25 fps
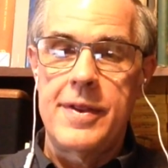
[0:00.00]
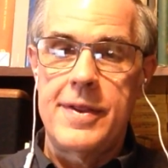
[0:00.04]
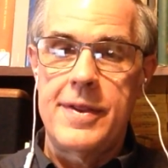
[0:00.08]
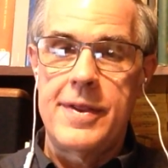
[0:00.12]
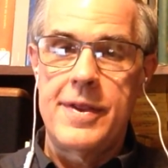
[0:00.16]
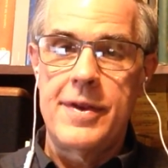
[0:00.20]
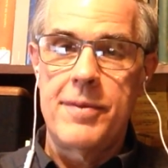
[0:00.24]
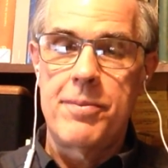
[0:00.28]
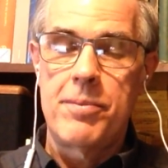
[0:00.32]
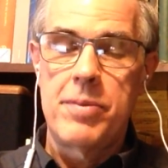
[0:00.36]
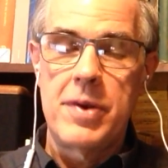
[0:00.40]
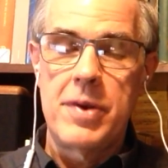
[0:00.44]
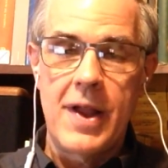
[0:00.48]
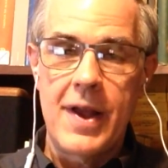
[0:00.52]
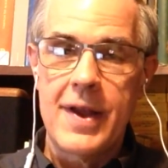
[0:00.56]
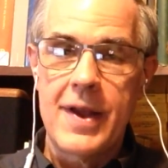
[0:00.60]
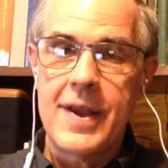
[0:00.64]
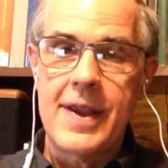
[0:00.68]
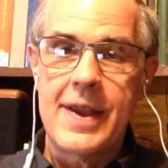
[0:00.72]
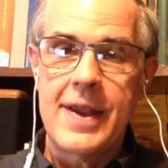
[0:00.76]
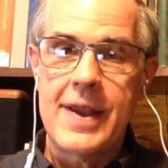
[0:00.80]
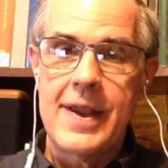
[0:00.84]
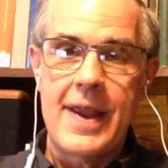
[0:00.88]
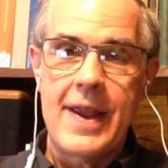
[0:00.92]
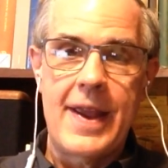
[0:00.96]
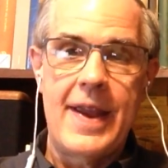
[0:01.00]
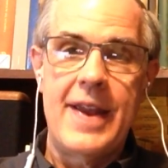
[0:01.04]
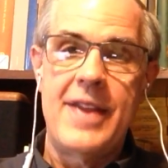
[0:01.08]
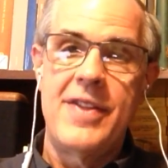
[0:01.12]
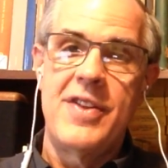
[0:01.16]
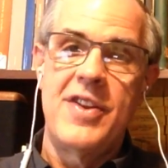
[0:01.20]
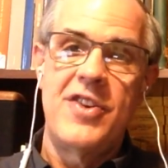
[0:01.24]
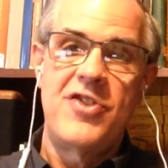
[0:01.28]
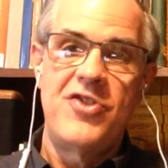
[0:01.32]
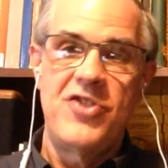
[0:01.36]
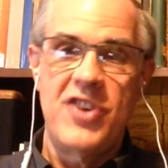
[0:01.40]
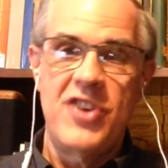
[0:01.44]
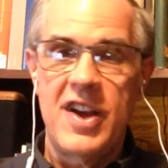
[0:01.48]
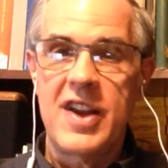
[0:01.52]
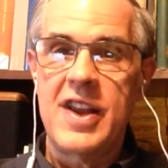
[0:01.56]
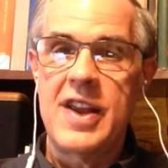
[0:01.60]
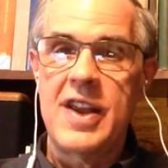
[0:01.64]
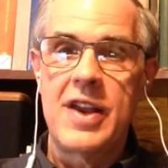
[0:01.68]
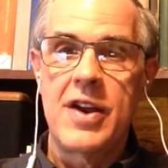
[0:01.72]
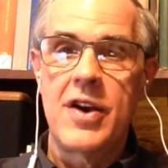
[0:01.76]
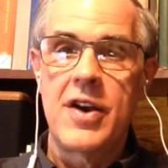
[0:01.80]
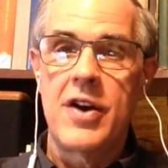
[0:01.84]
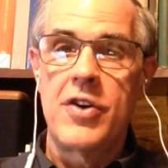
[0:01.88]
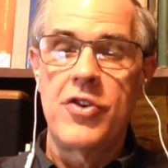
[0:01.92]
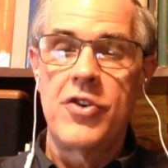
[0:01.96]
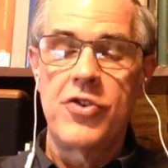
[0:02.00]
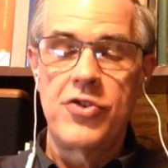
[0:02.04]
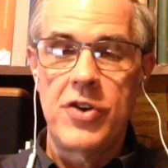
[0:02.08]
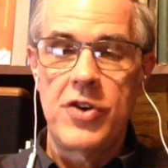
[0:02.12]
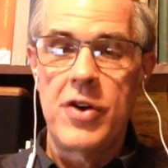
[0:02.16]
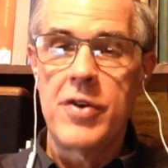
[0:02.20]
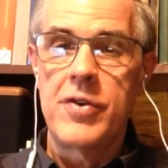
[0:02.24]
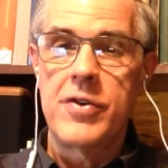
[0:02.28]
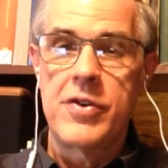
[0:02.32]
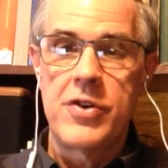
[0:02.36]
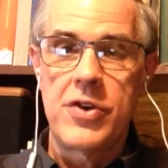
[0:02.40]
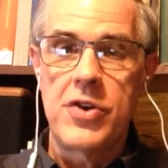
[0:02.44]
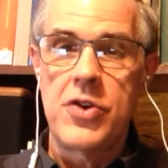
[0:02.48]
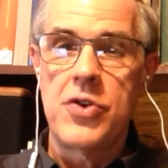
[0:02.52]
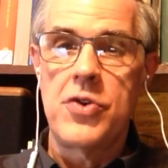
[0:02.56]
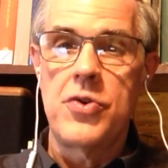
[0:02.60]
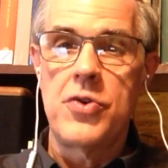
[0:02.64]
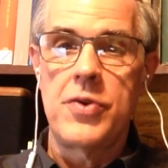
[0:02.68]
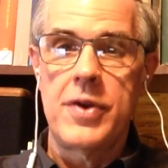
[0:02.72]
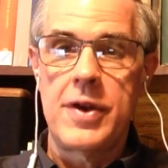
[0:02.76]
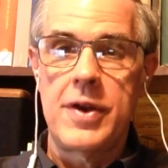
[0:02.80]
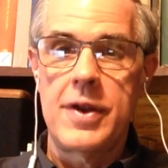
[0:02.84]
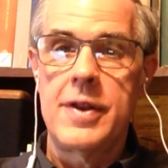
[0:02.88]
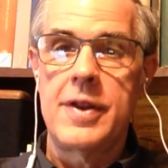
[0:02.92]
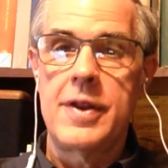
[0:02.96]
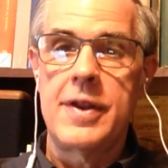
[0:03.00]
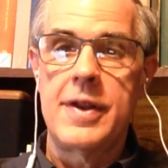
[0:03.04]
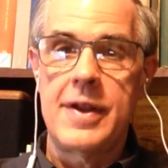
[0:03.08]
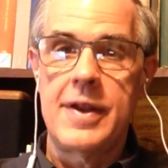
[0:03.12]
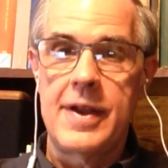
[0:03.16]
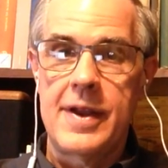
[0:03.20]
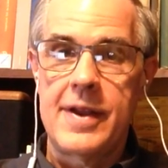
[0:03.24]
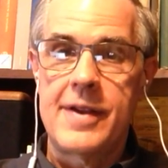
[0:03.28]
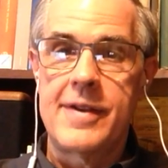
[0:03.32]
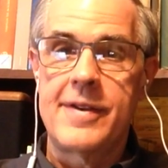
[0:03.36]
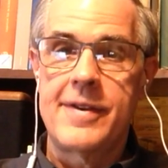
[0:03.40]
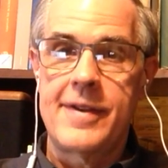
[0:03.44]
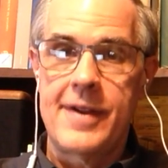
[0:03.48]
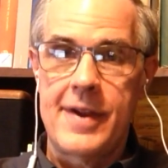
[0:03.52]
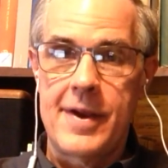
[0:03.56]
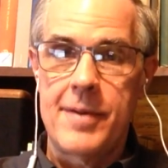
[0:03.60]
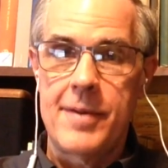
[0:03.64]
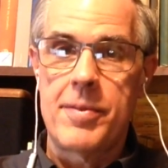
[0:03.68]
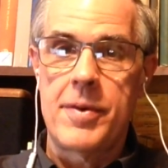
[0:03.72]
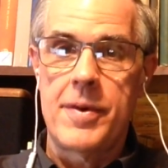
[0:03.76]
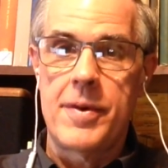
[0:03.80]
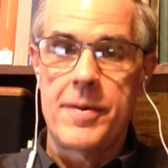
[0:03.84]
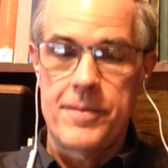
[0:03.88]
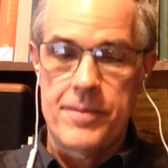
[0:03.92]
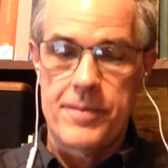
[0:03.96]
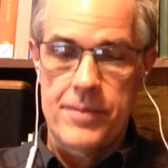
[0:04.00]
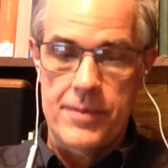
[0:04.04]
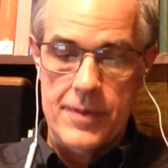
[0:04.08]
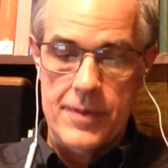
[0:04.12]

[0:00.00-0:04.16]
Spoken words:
the plugging and the chugging are shown to you in the example.